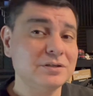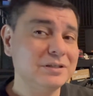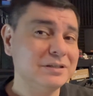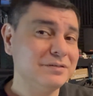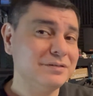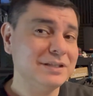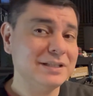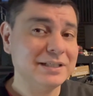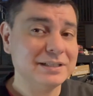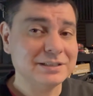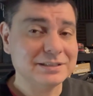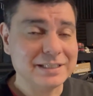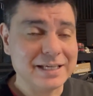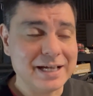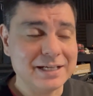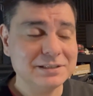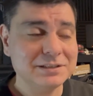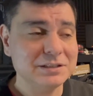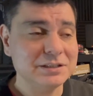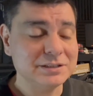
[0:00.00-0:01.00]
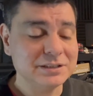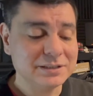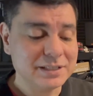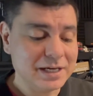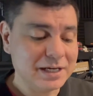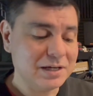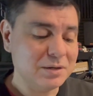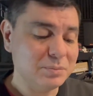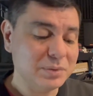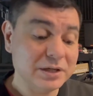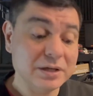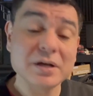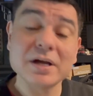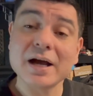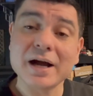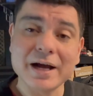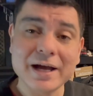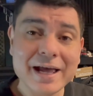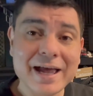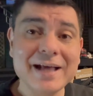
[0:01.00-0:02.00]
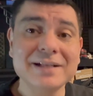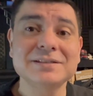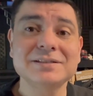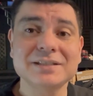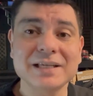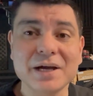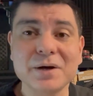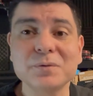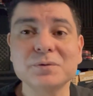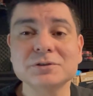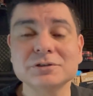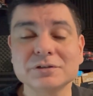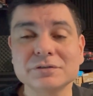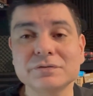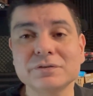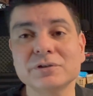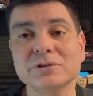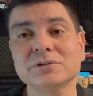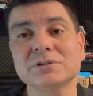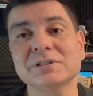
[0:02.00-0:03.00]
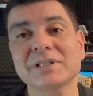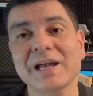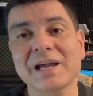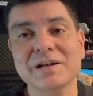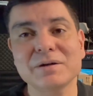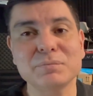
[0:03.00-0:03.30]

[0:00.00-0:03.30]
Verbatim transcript: I'll give you the exacts in a second, but a headset was the first kind